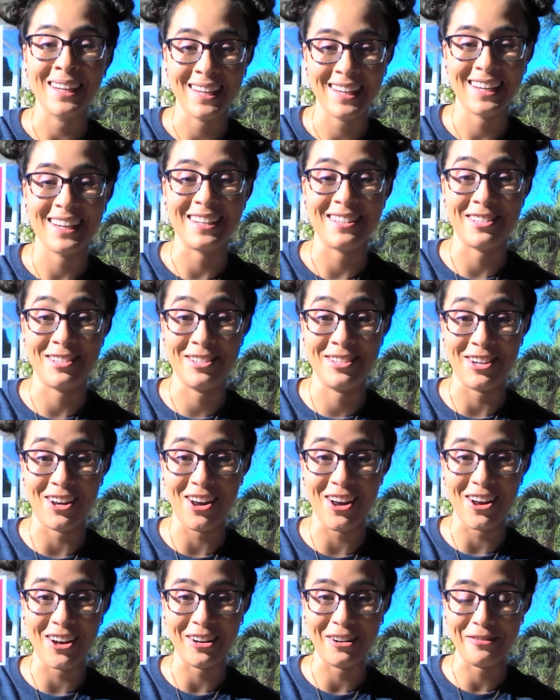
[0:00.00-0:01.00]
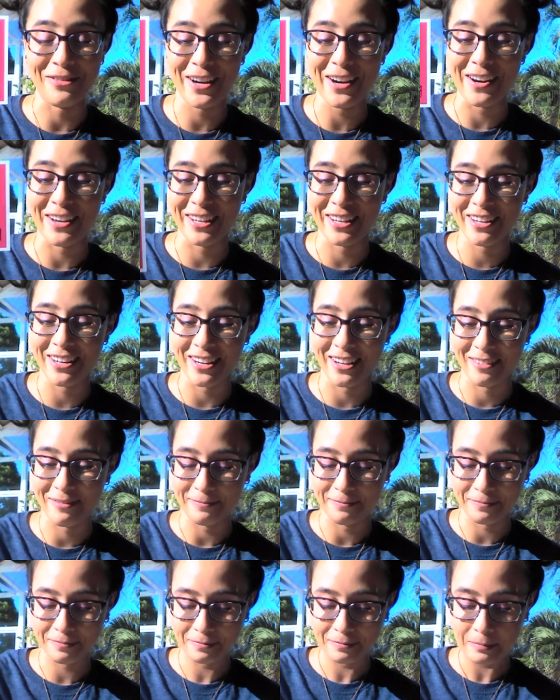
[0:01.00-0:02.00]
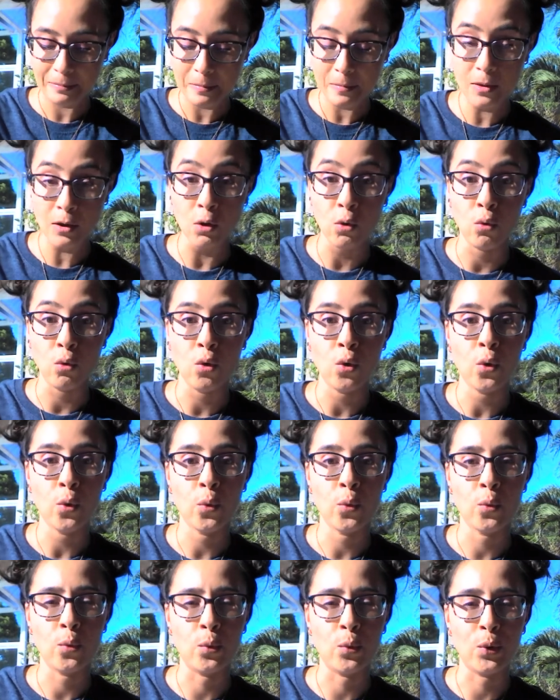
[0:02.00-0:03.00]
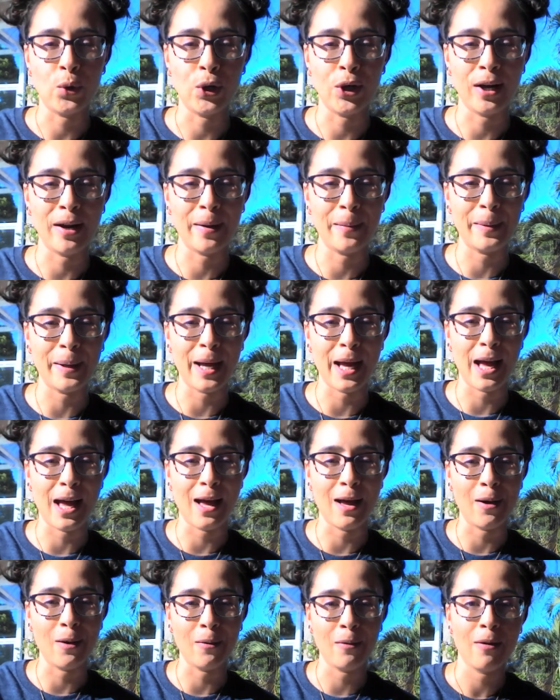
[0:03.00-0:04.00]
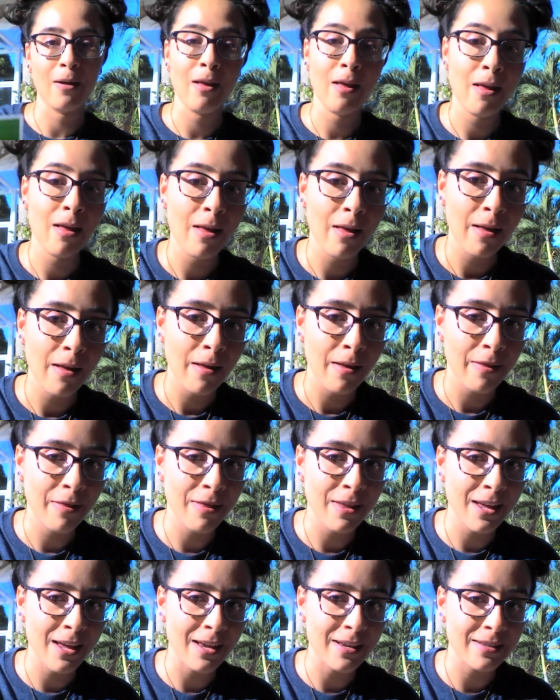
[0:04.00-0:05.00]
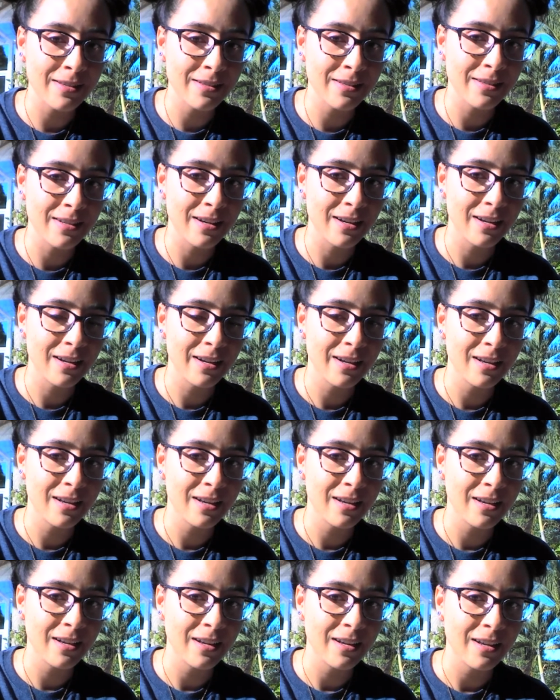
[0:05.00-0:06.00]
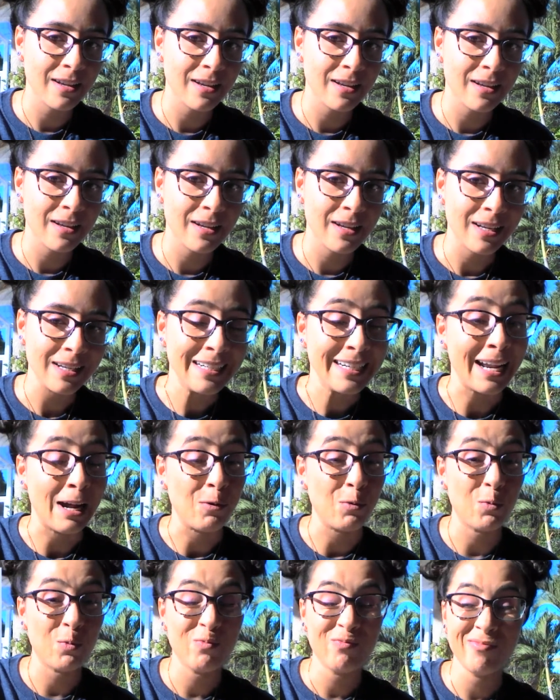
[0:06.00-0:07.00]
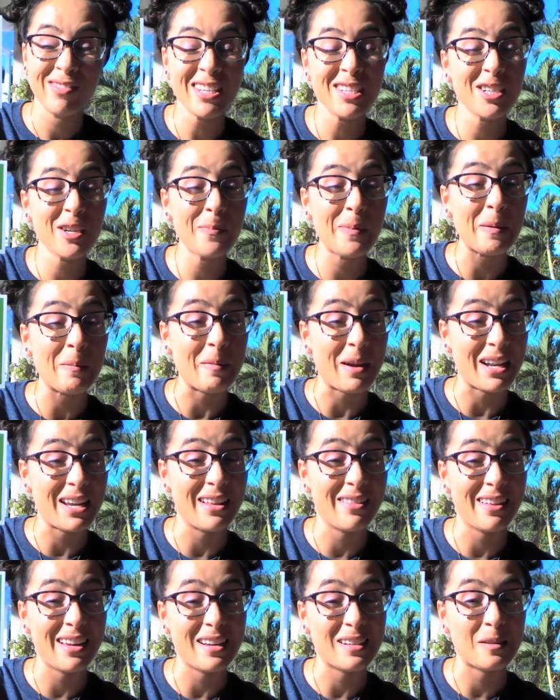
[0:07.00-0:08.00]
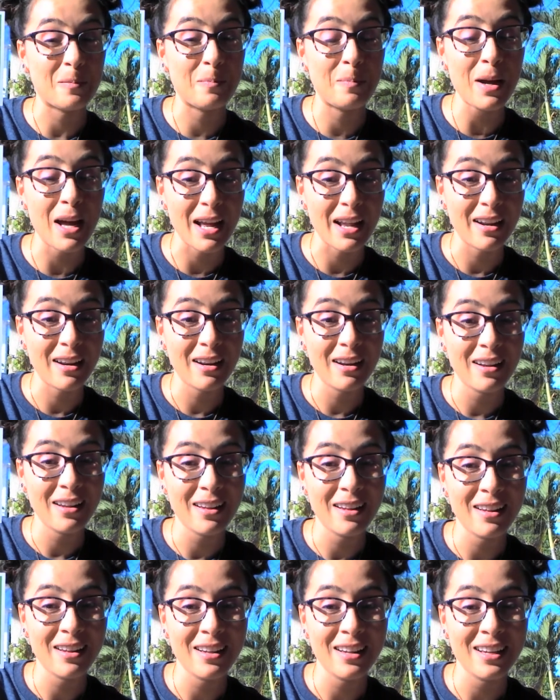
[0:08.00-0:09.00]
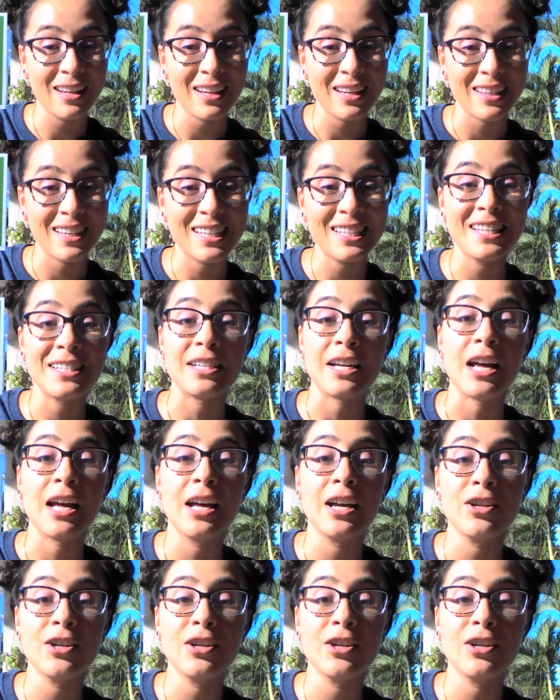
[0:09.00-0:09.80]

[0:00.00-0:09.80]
It's a dog. Very good. What about this? Now, this could be many things, but this is a